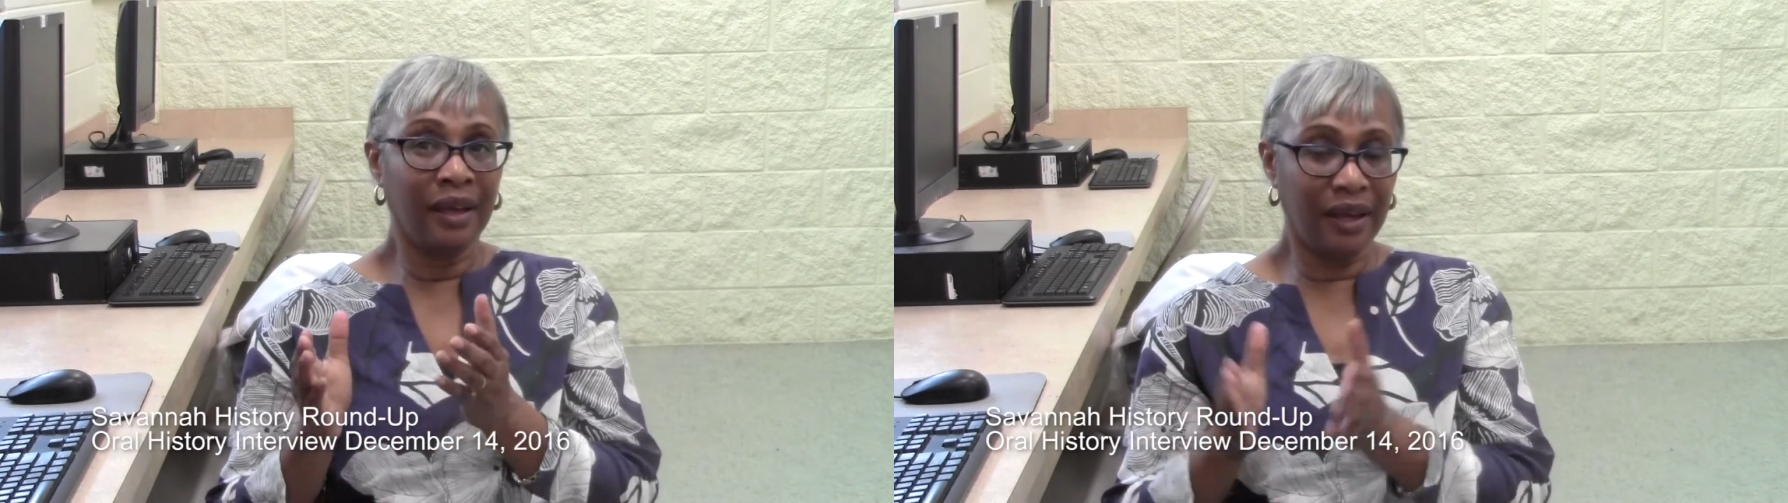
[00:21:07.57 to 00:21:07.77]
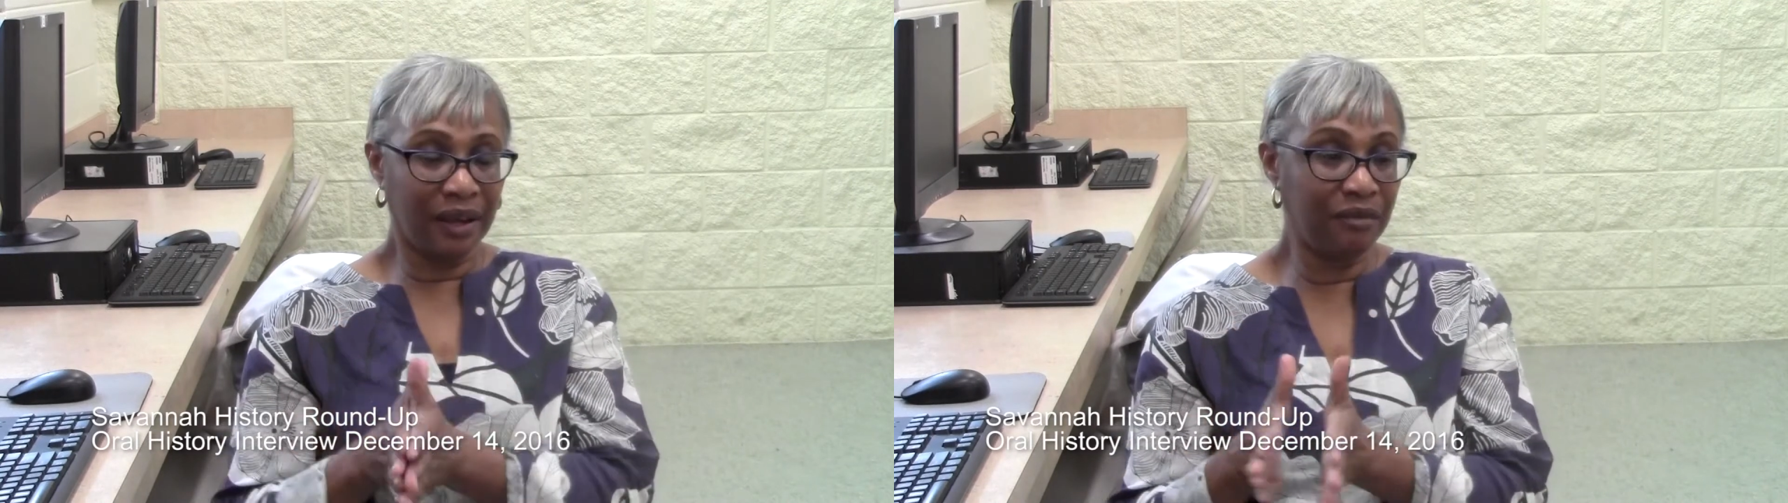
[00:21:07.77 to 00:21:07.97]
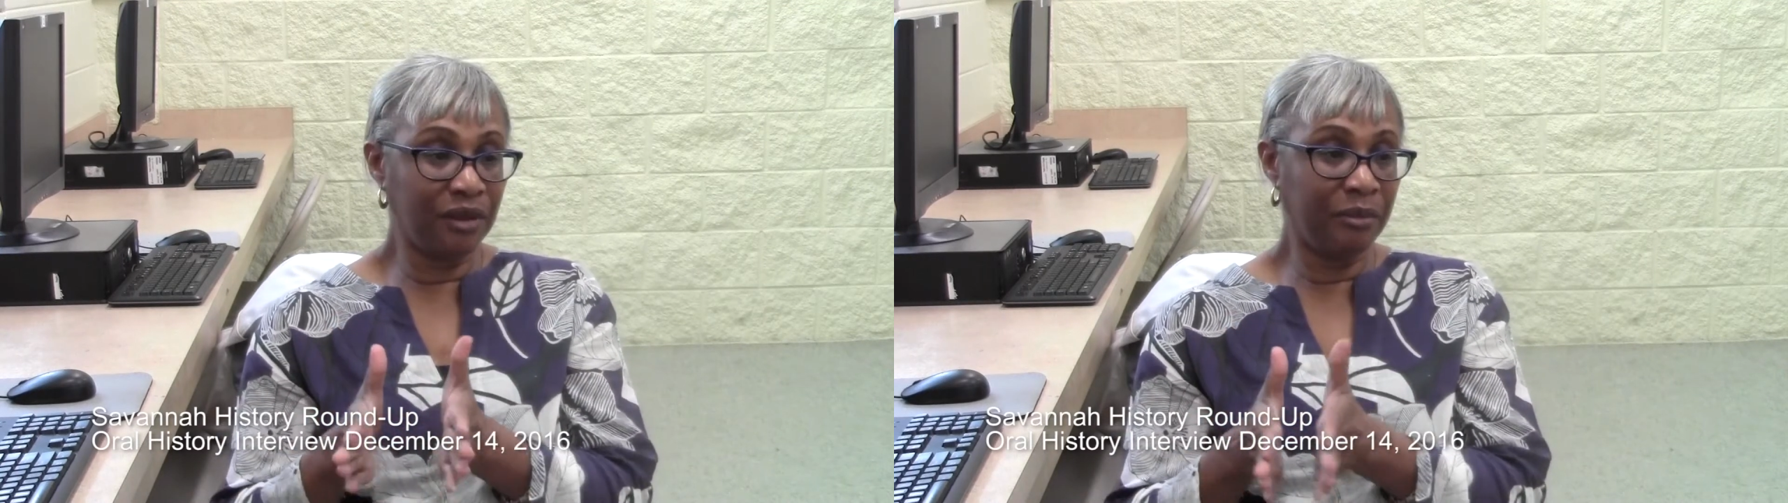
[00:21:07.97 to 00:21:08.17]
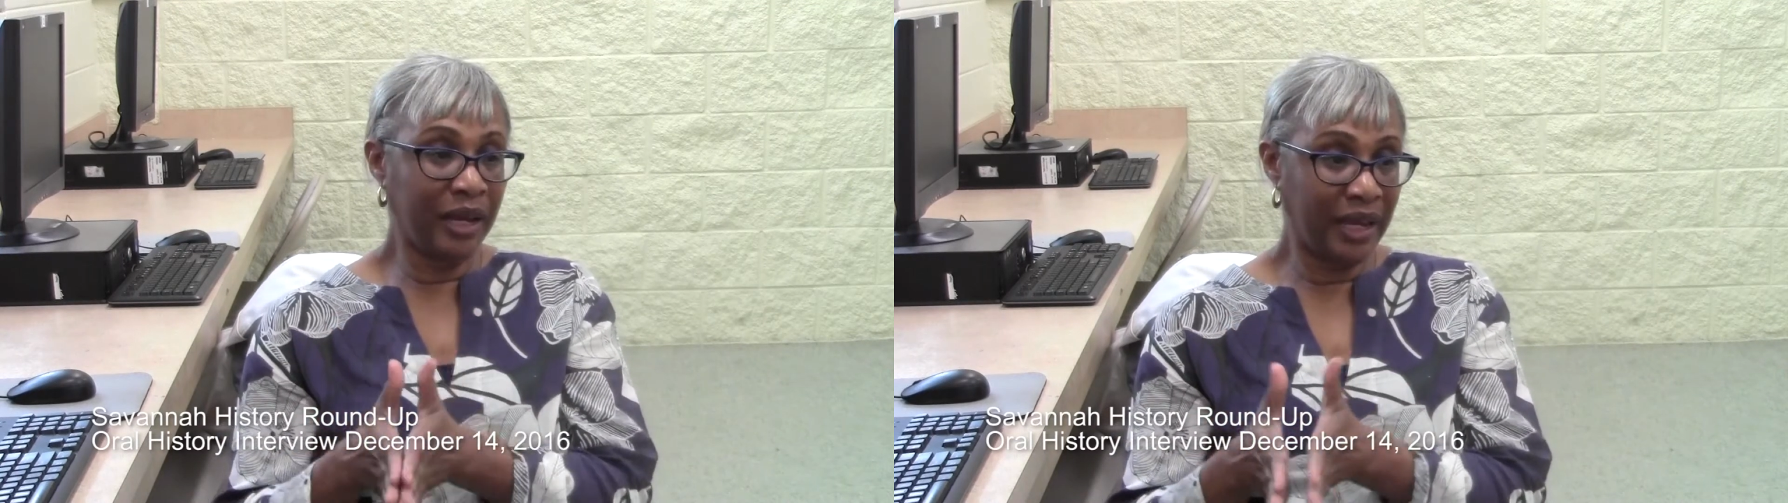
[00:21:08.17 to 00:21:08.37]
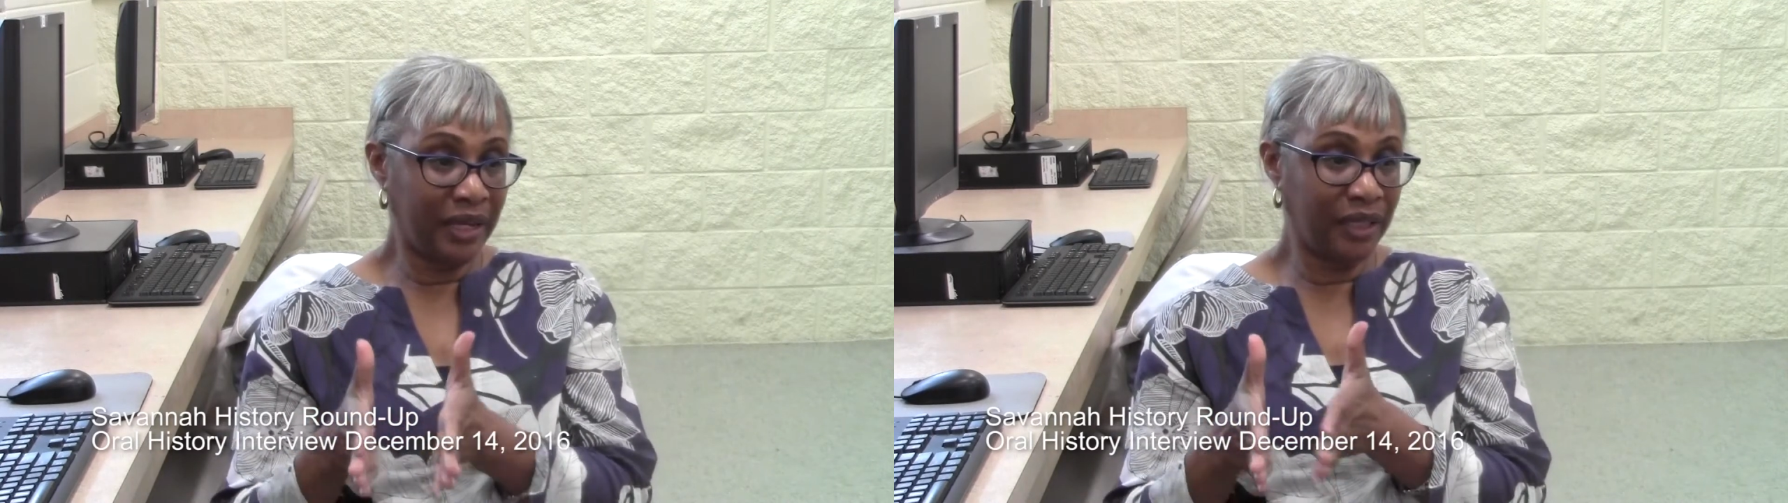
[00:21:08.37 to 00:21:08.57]

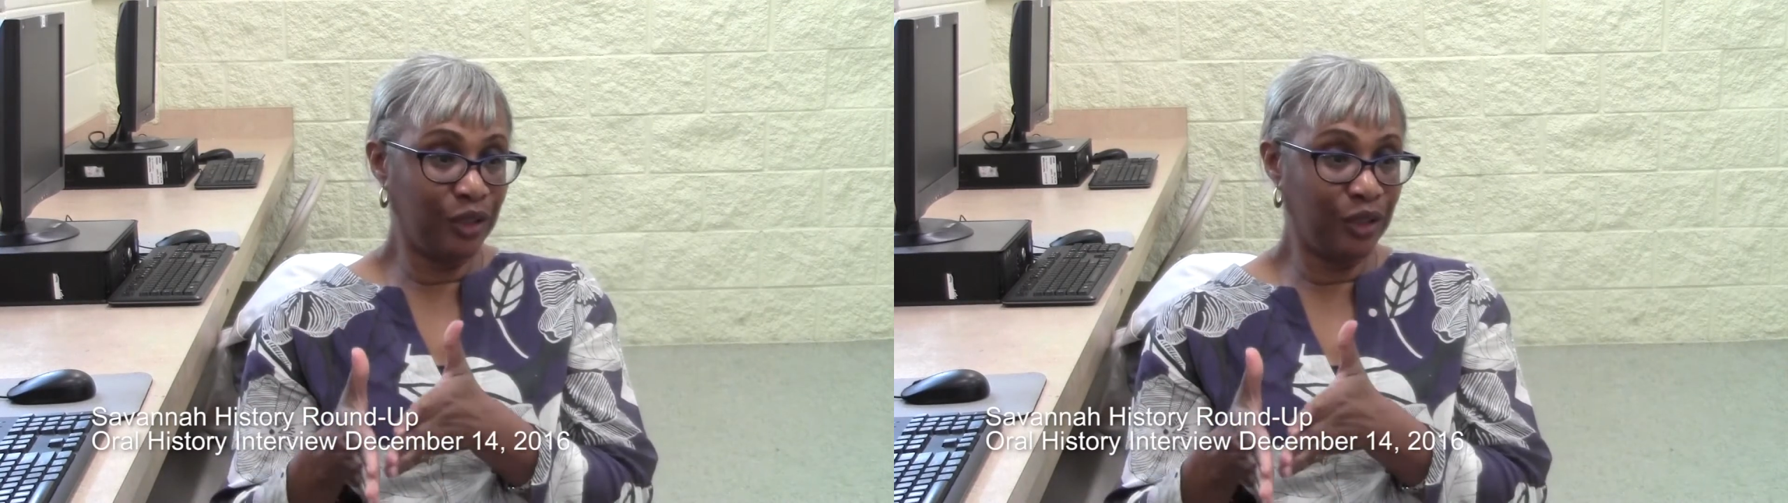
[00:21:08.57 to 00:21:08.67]
everybody